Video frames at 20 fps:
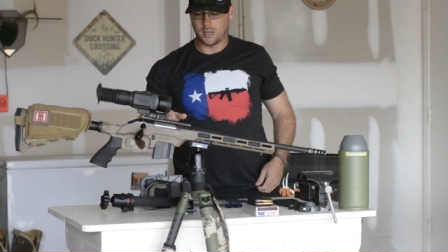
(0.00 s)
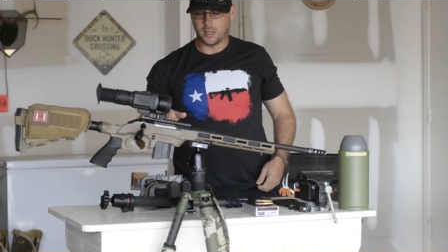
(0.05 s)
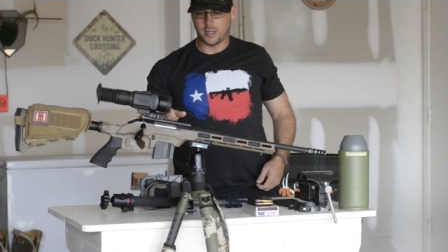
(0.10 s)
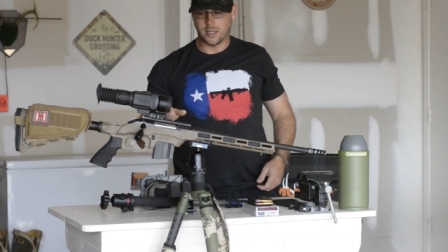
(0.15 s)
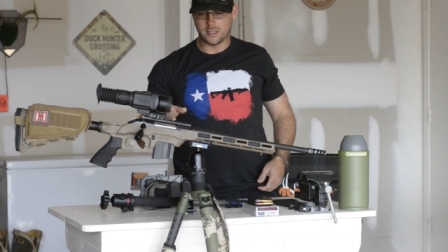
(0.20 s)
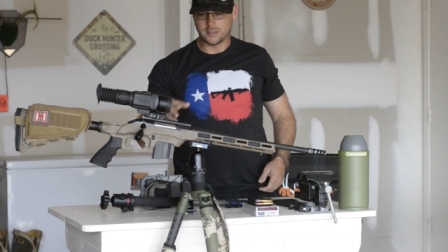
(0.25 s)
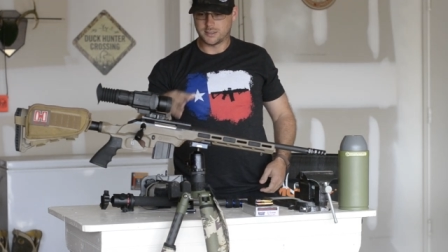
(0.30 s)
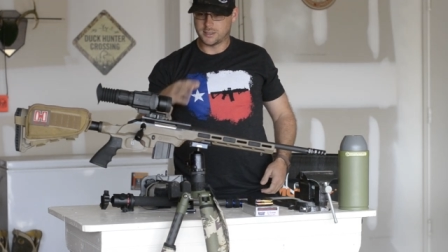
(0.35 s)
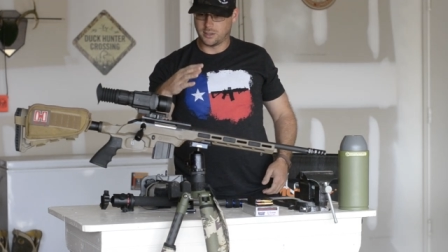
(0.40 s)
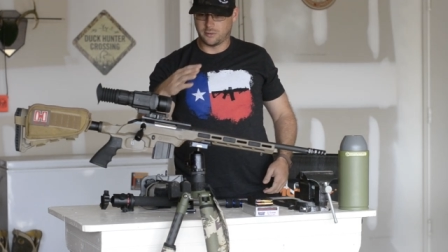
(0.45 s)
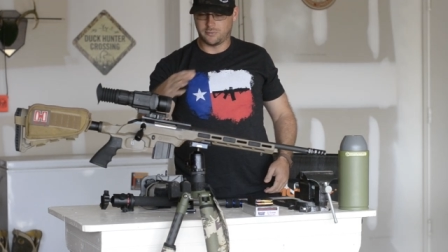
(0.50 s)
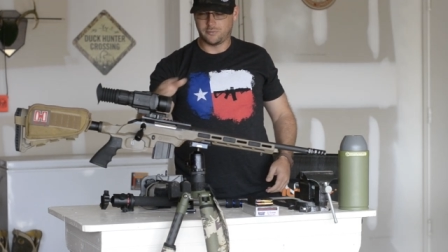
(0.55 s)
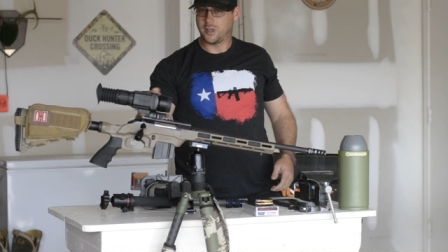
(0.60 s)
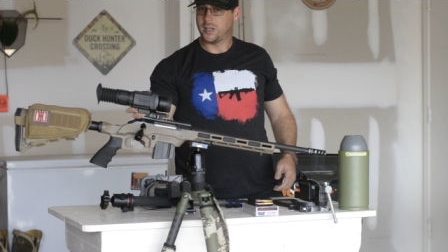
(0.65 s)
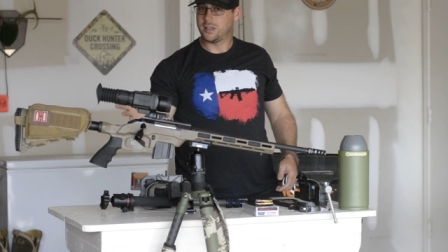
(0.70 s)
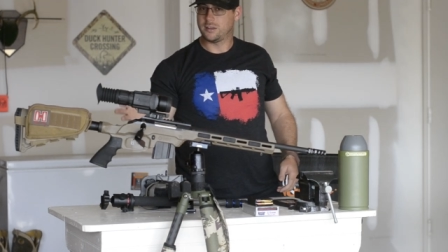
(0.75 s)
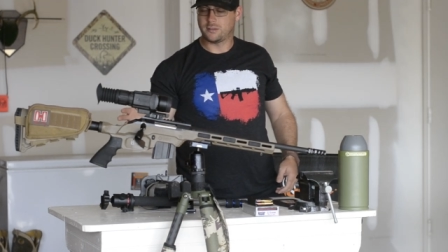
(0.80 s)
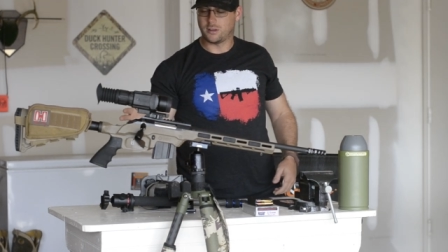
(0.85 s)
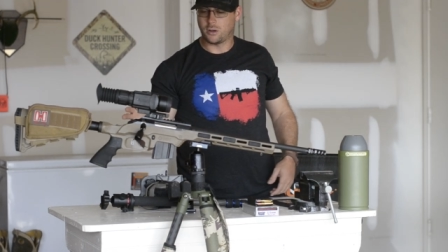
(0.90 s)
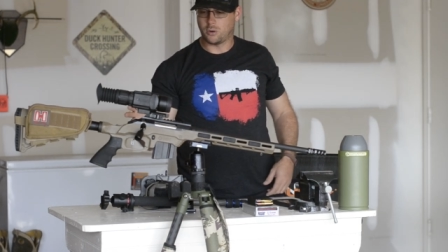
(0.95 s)
but
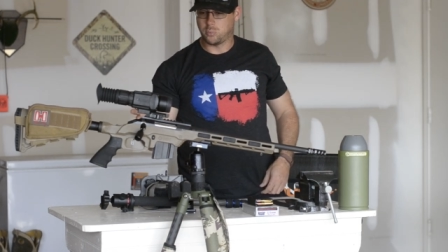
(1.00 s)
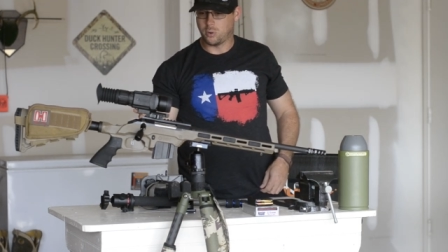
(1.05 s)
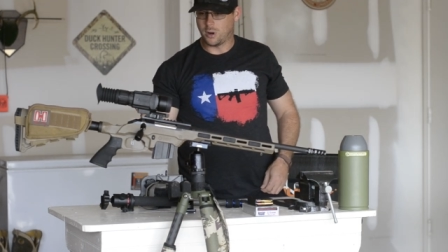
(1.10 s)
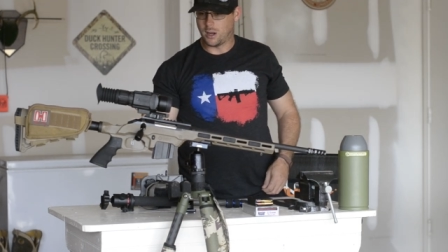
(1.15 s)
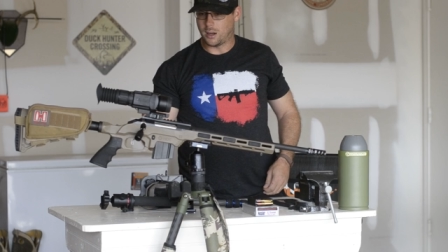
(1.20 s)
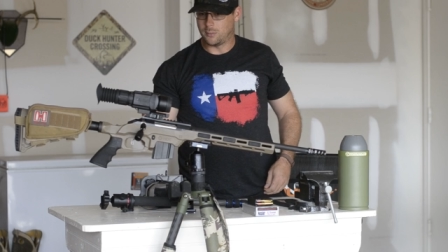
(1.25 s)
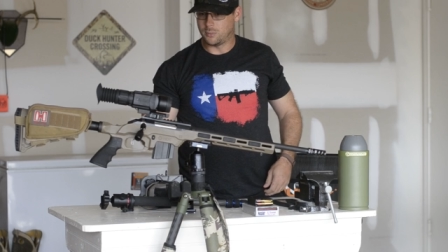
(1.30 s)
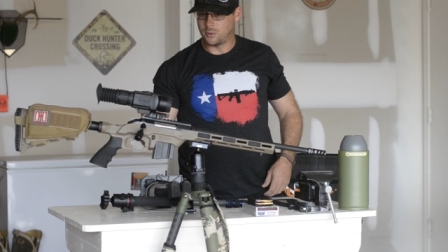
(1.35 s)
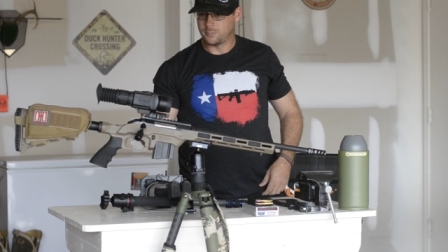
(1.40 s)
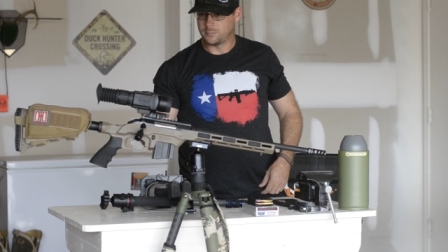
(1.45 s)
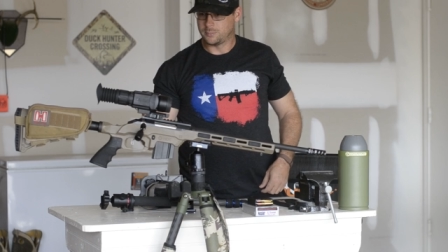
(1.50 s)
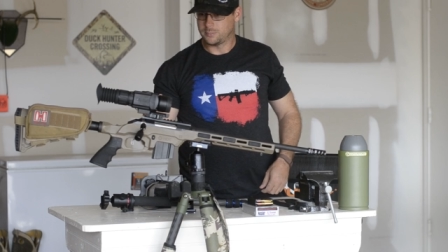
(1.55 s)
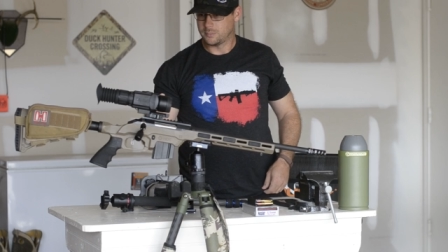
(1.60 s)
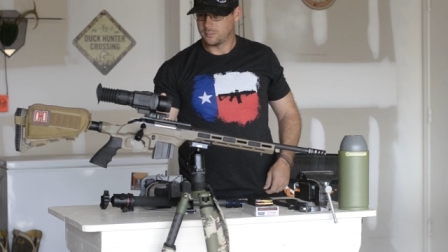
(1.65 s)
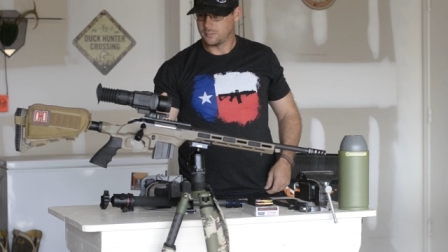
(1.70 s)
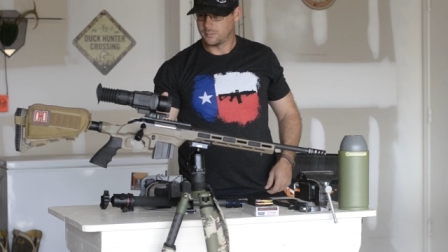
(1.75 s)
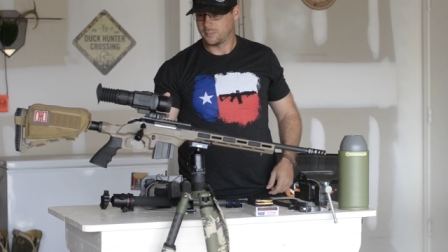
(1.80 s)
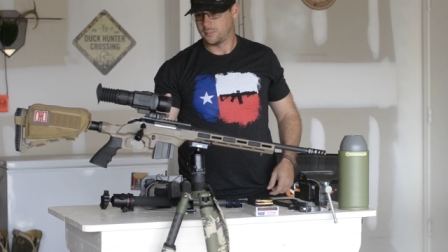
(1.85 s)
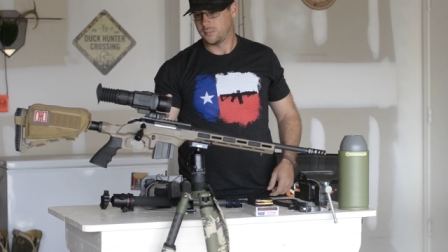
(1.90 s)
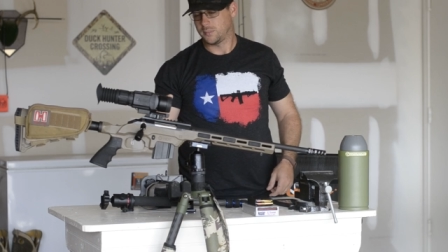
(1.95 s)
uh, it still feeds no
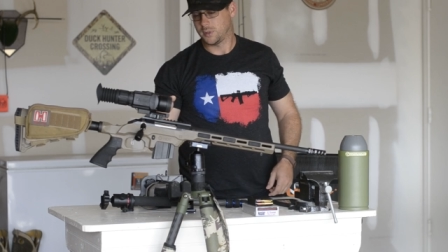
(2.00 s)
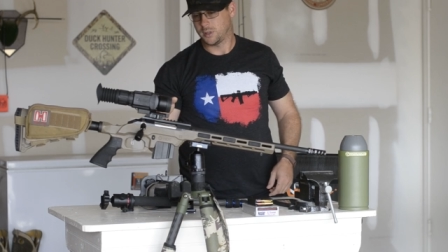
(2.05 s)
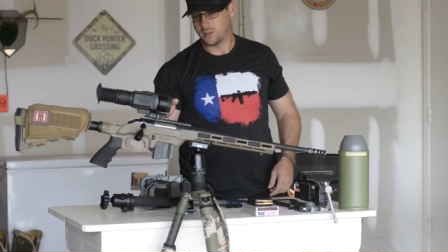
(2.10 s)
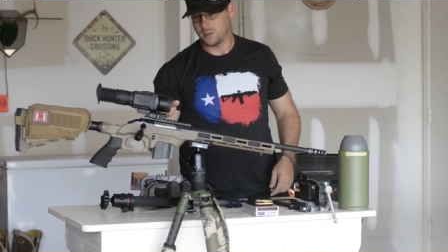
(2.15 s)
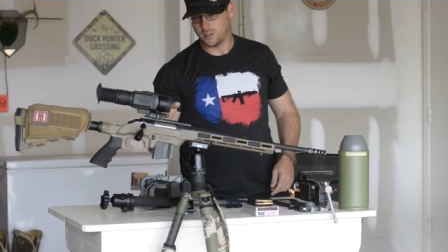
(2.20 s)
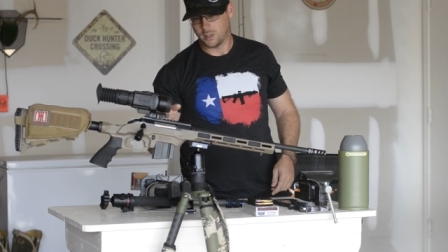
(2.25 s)
problem.